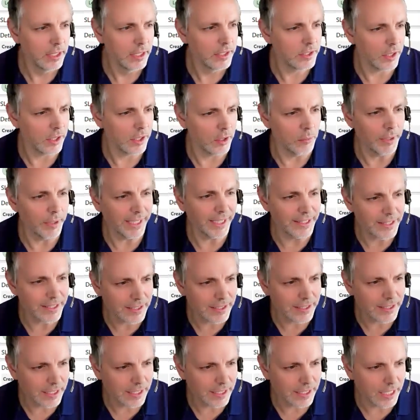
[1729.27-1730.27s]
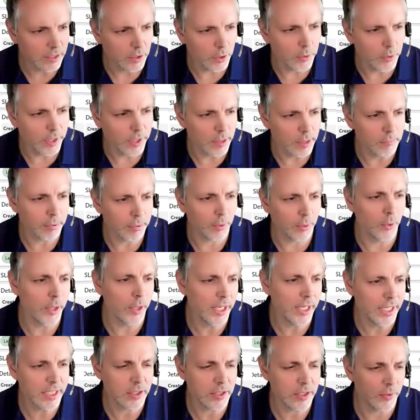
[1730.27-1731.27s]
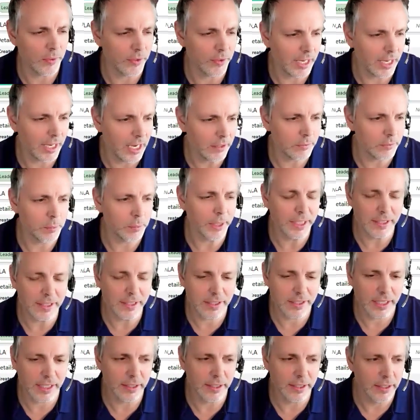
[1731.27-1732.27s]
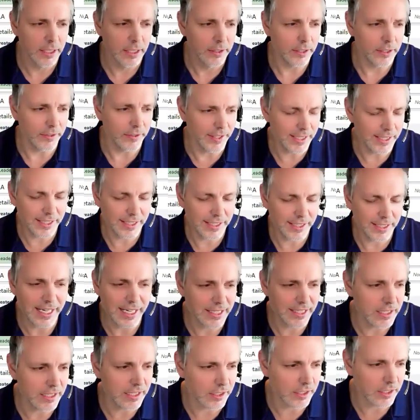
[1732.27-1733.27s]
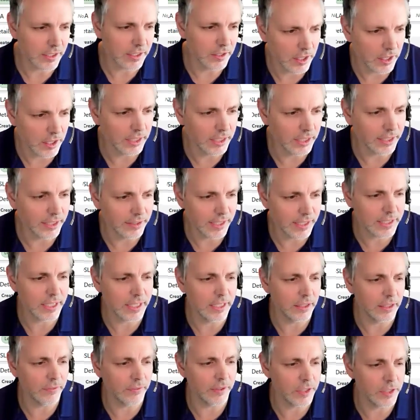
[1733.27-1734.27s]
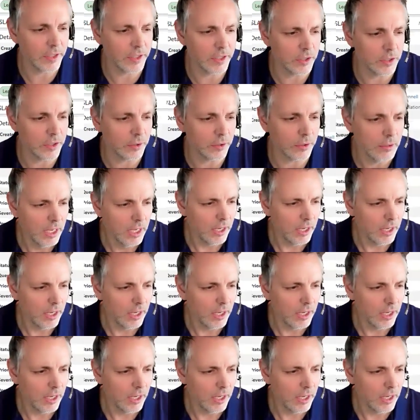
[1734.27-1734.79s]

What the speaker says: So we can see who the employee is on the left. We can see that this case is concerning this individual.